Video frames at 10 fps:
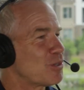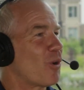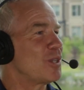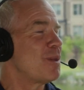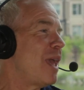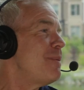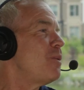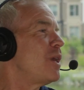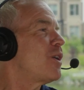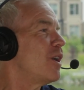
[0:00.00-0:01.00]
sports, and maybe
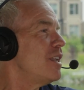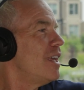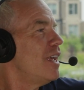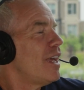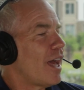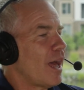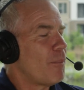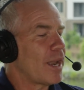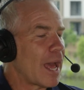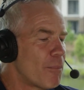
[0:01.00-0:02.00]
we could, uh,
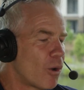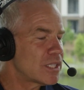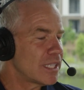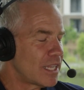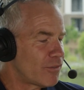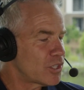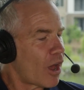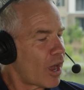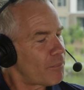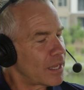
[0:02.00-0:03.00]
but I mostly have
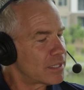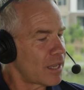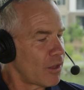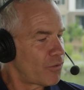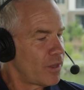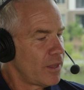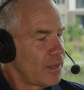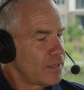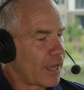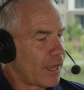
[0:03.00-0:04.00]
taught myself
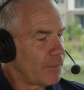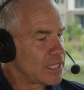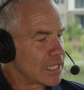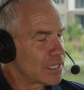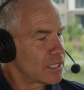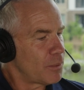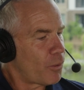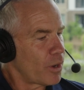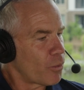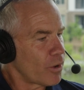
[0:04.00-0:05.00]
uh, to get to the
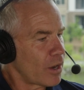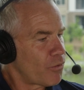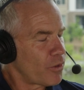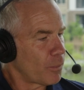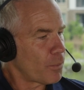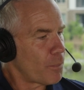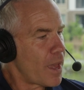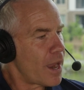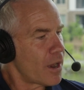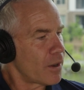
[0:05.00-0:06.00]
point where I feel
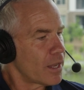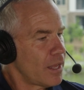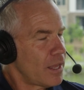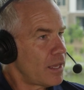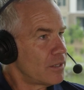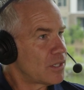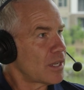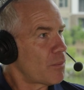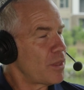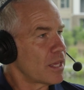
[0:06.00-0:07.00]
prepared in
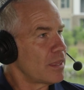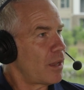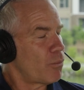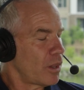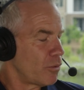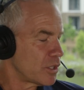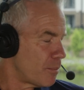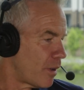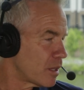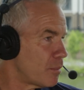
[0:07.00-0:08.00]
something that whether it was a
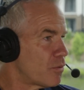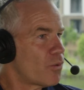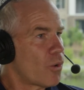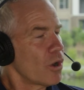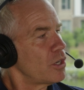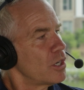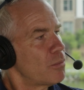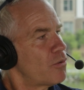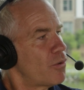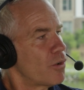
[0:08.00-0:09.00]
month before or a year
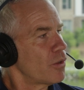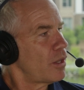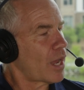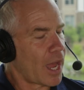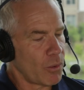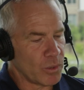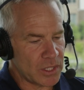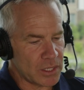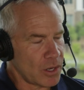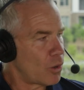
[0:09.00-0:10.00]
before that I was
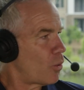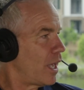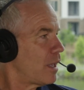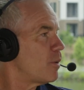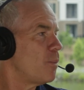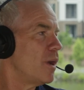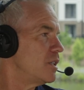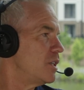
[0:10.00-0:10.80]
in no way prepared to